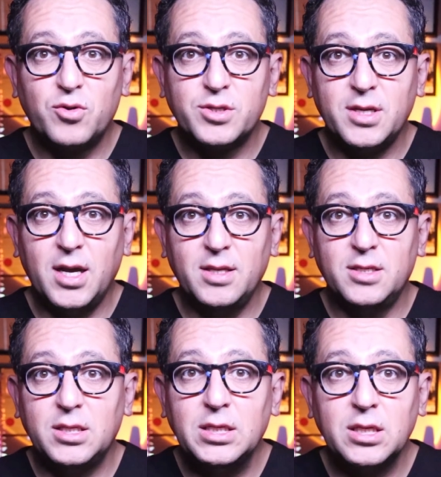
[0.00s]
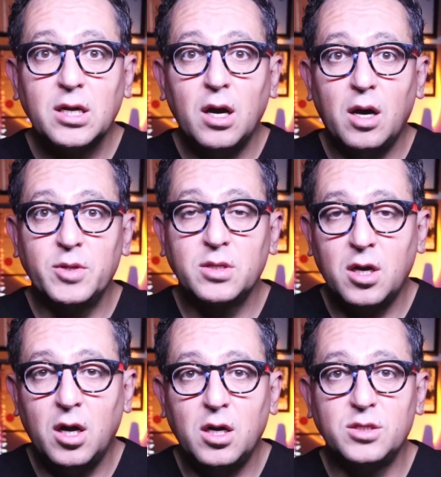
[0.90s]
bursitis is a common
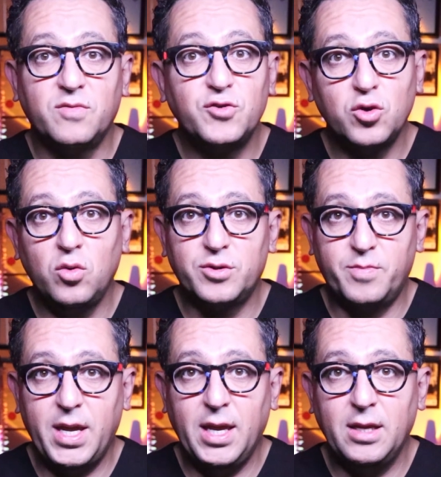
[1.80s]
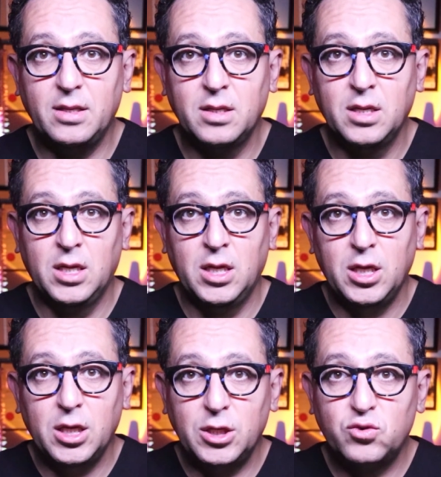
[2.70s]
cause of shoulder pain.
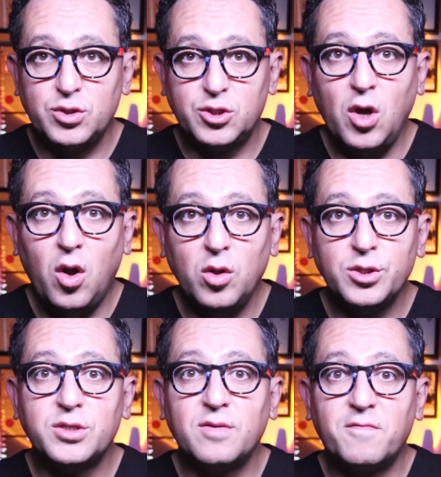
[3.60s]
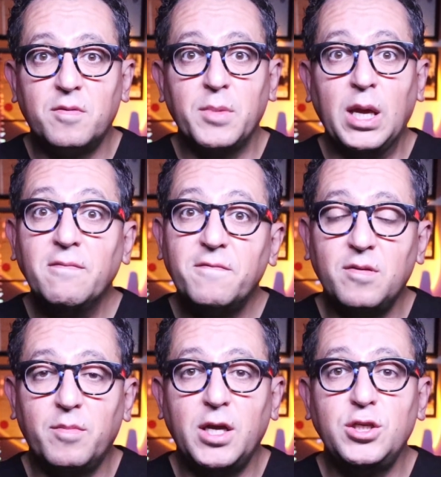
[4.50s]
It results from
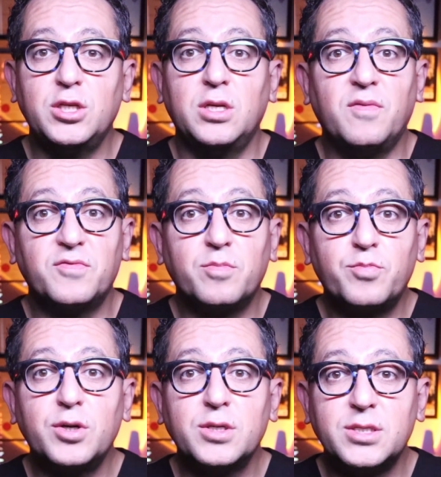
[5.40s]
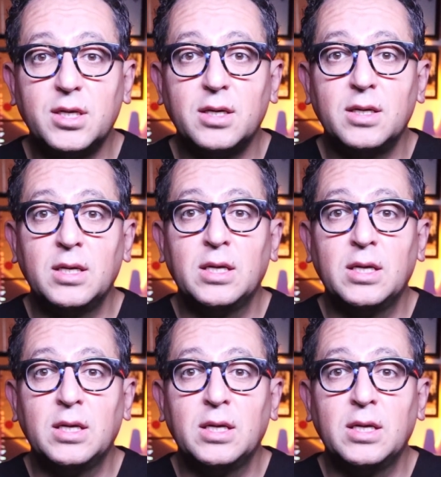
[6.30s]
inflammation of the bursa,